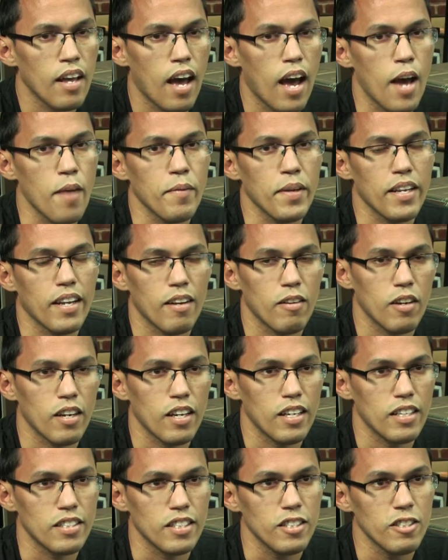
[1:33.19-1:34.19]
I mean,
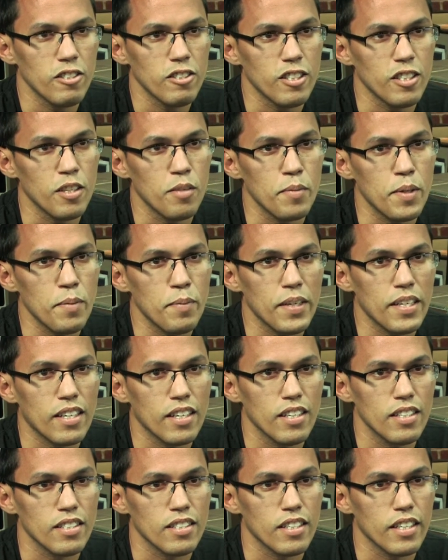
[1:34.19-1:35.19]
it's interesting to me
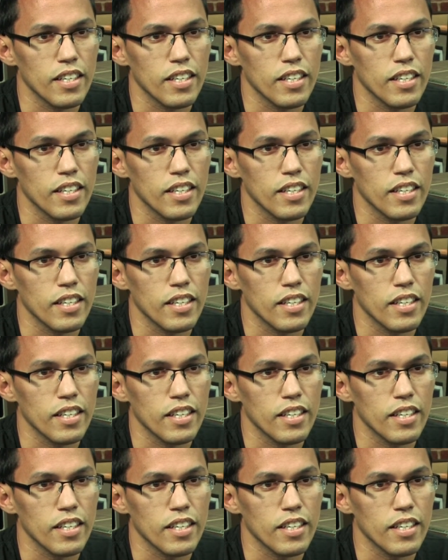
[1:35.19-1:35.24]
because